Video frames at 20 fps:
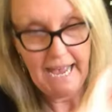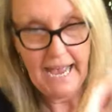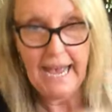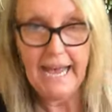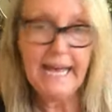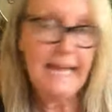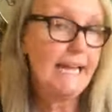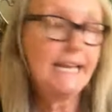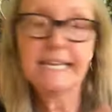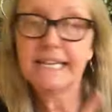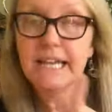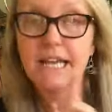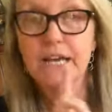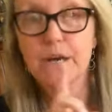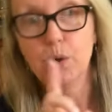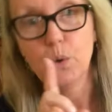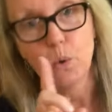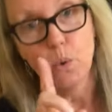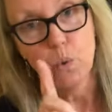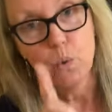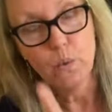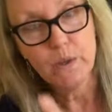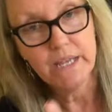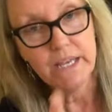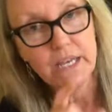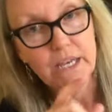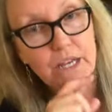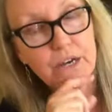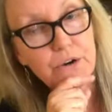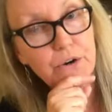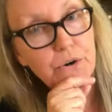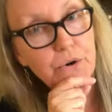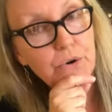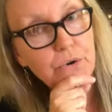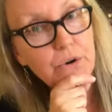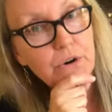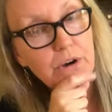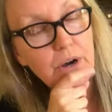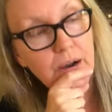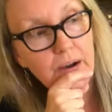And we
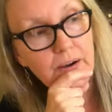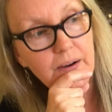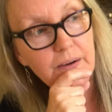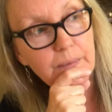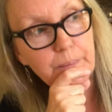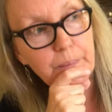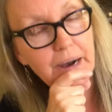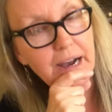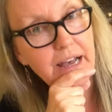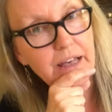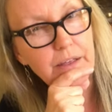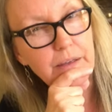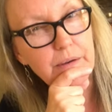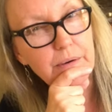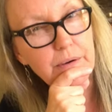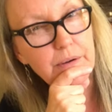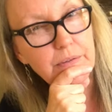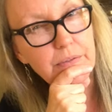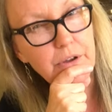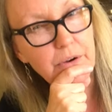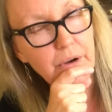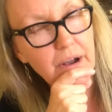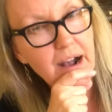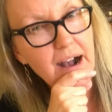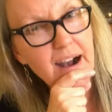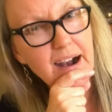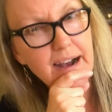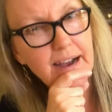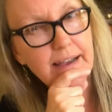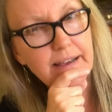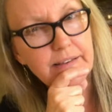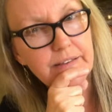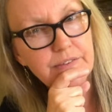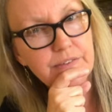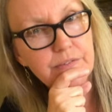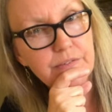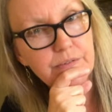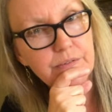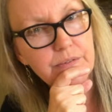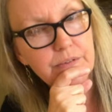know by their eyes
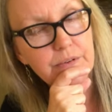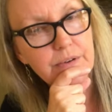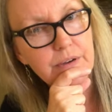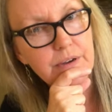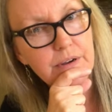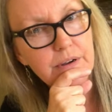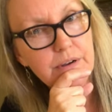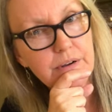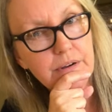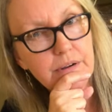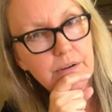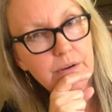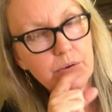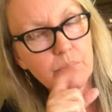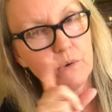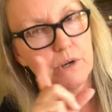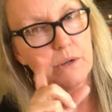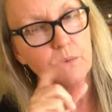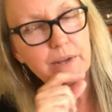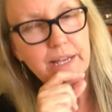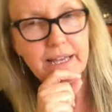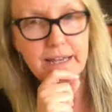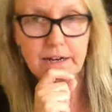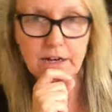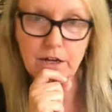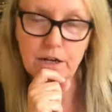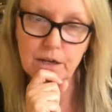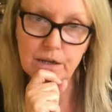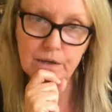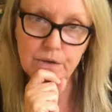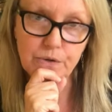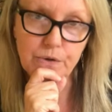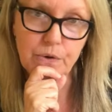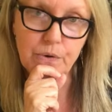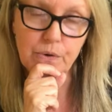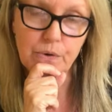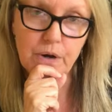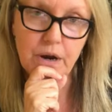well, we get a clue.